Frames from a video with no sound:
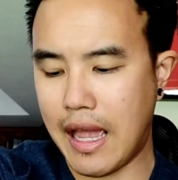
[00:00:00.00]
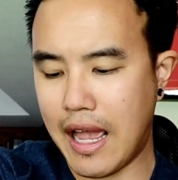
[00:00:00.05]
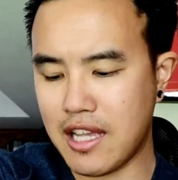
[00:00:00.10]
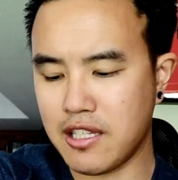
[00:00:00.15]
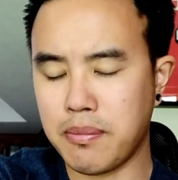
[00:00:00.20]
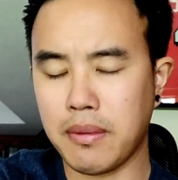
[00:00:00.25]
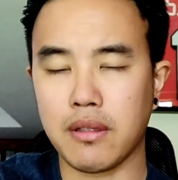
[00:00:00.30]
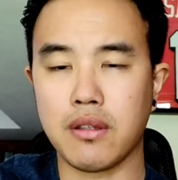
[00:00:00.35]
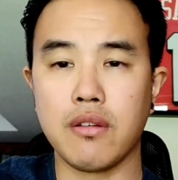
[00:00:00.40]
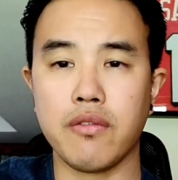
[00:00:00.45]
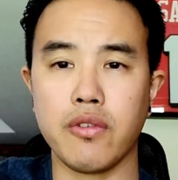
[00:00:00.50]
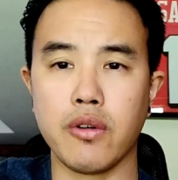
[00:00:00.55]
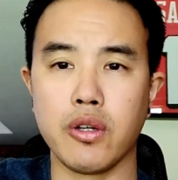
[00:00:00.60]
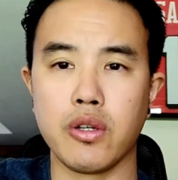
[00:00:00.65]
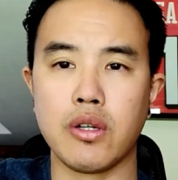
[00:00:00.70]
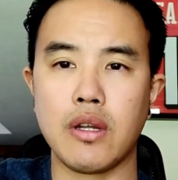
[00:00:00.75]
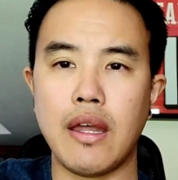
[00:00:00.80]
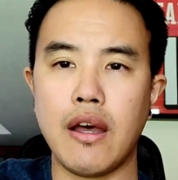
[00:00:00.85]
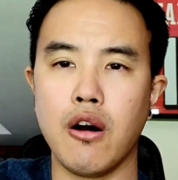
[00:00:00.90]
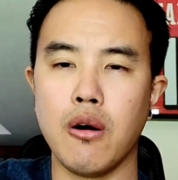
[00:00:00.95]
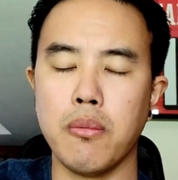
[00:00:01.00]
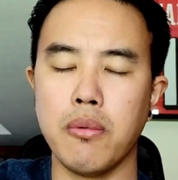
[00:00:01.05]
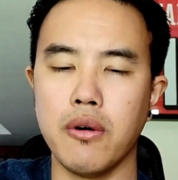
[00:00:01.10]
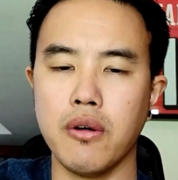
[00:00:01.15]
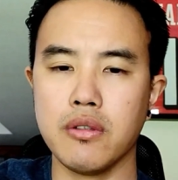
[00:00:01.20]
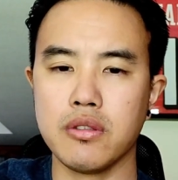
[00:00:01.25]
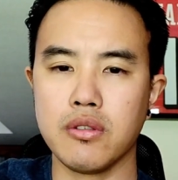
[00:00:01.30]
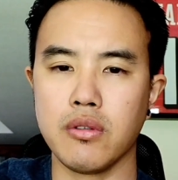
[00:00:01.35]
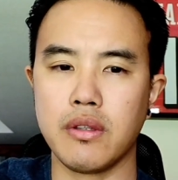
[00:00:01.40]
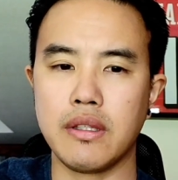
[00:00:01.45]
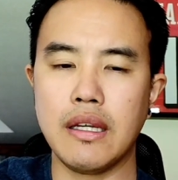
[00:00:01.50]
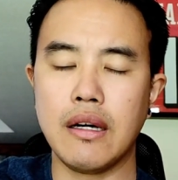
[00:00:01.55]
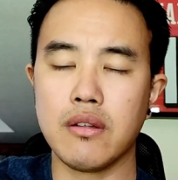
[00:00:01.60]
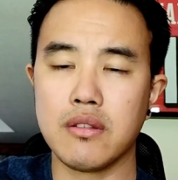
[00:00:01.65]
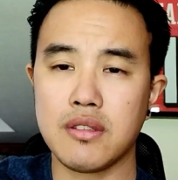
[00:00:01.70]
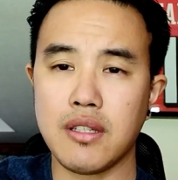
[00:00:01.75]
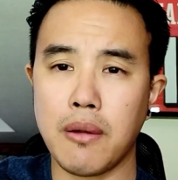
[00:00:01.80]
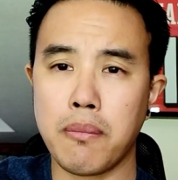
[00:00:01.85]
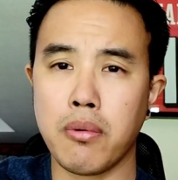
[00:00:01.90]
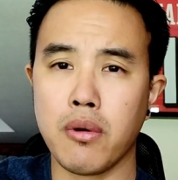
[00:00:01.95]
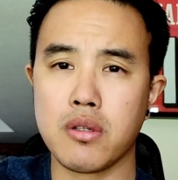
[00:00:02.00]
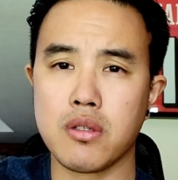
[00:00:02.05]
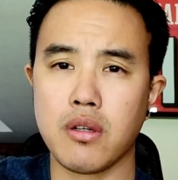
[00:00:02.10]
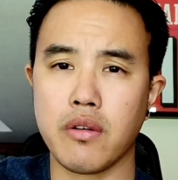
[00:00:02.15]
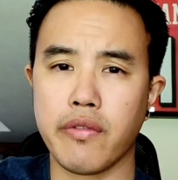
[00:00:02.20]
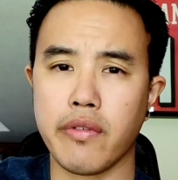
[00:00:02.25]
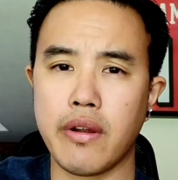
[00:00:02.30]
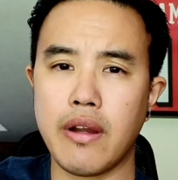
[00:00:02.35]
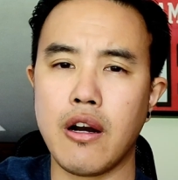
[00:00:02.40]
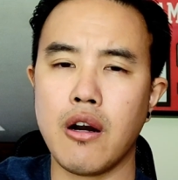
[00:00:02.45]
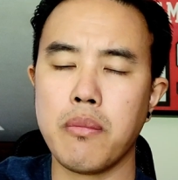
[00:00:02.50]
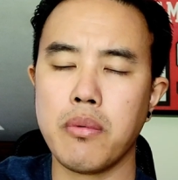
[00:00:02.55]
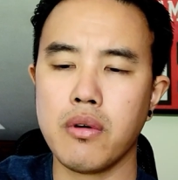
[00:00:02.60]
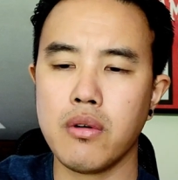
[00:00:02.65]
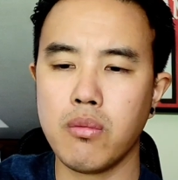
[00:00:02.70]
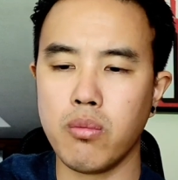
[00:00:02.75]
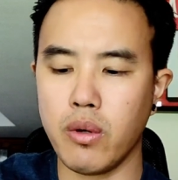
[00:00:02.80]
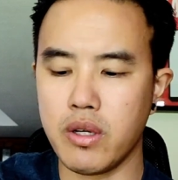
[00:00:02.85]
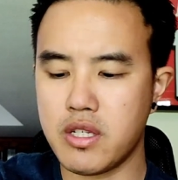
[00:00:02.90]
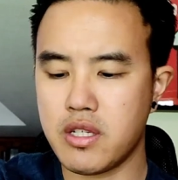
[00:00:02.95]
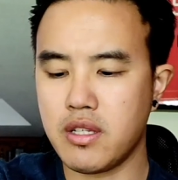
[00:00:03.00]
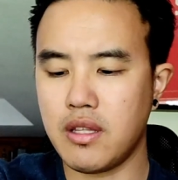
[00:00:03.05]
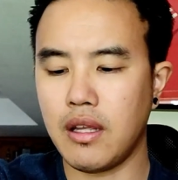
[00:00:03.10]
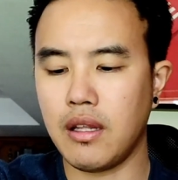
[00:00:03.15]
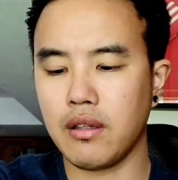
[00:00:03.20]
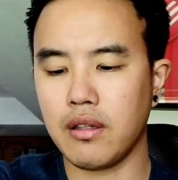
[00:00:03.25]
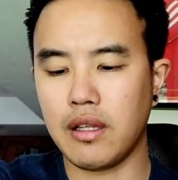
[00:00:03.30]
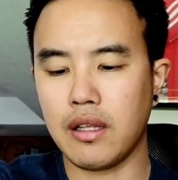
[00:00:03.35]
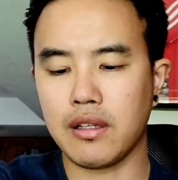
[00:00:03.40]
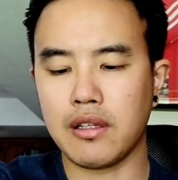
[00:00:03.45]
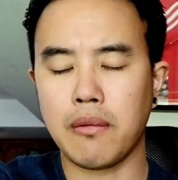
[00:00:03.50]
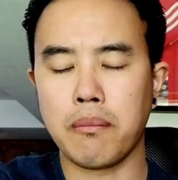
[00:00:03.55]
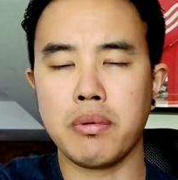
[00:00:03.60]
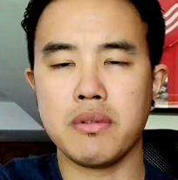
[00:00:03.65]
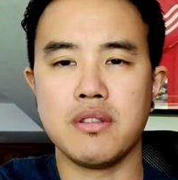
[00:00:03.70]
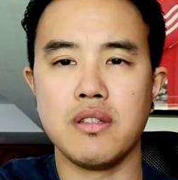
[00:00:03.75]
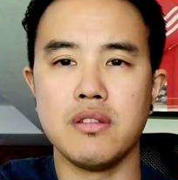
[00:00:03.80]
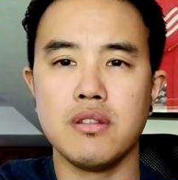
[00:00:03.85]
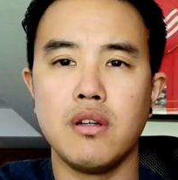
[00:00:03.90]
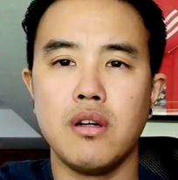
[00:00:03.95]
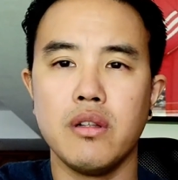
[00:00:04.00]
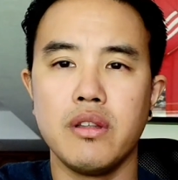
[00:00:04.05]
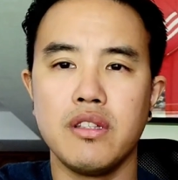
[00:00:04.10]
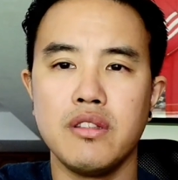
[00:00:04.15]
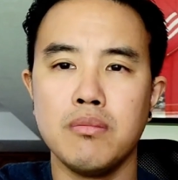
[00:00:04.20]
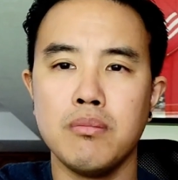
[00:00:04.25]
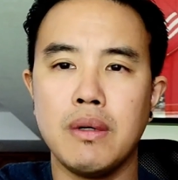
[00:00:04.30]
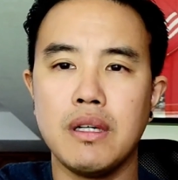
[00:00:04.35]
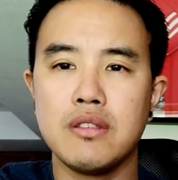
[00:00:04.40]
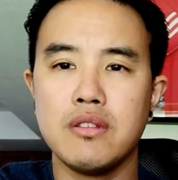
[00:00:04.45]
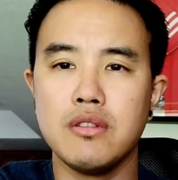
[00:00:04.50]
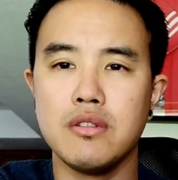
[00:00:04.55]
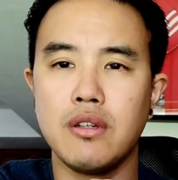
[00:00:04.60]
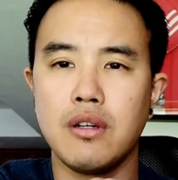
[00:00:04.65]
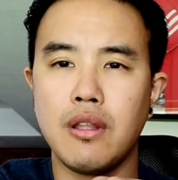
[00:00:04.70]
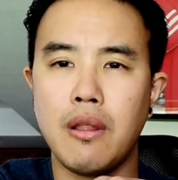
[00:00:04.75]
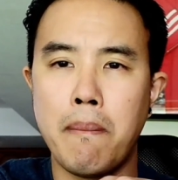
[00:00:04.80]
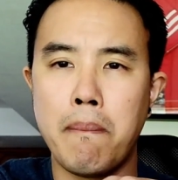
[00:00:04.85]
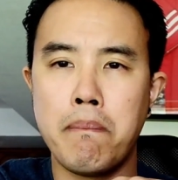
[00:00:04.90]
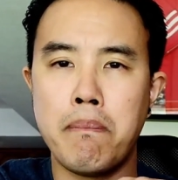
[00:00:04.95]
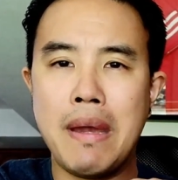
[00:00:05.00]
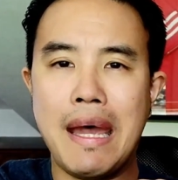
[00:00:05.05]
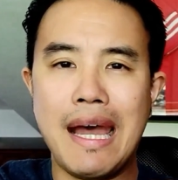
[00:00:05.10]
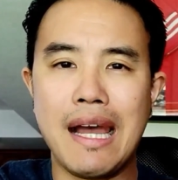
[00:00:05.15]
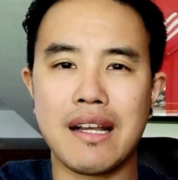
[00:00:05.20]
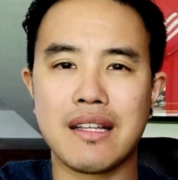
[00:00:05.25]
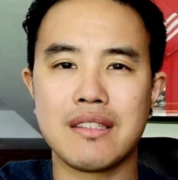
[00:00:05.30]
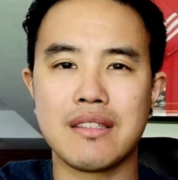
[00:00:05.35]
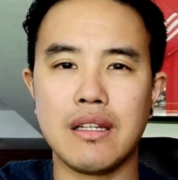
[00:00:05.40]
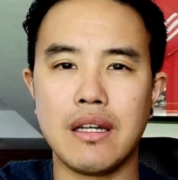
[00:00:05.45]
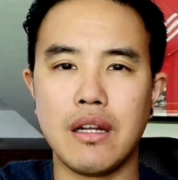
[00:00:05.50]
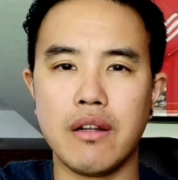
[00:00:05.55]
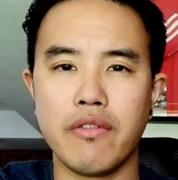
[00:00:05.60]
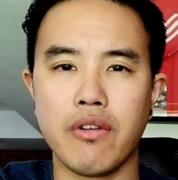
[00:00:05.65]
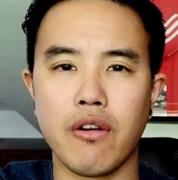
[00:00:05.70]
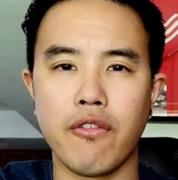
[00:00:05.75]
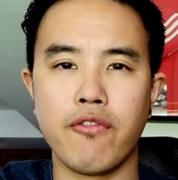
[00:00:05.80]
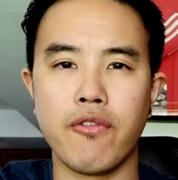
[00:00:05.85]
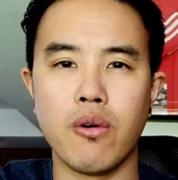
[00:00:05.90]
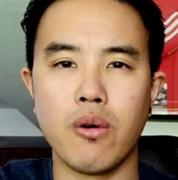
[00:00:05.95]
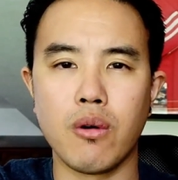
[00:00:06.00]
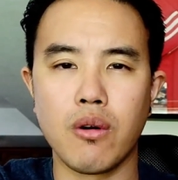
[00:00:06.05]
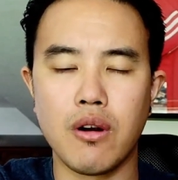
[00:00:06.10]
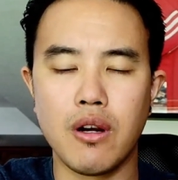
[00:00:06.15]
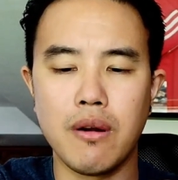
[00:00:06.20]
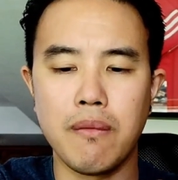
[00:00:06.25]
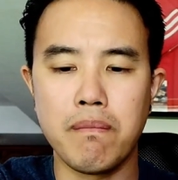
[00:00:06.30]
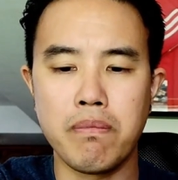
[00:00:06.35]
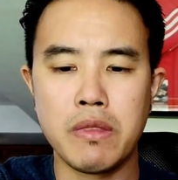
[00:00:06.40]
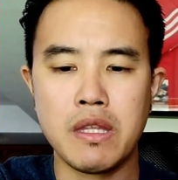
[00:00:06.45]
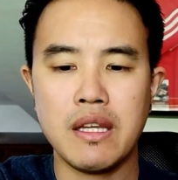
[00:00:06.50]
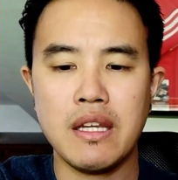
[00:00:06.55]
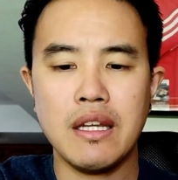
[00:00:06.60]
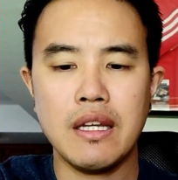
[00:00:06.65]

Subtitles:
aspect of our elbow, so the outside portion of our elbow, which then encompasses all these muscles on the back side of our forearm.